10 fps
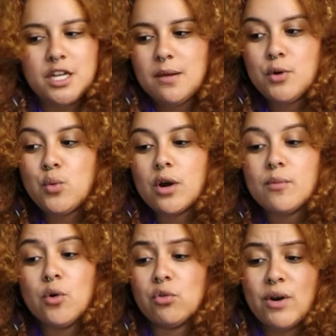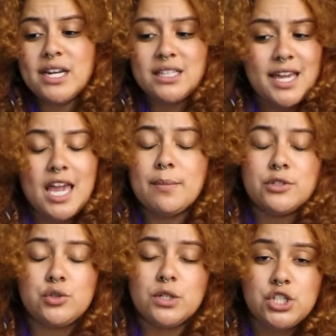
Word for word: him who are more readily able to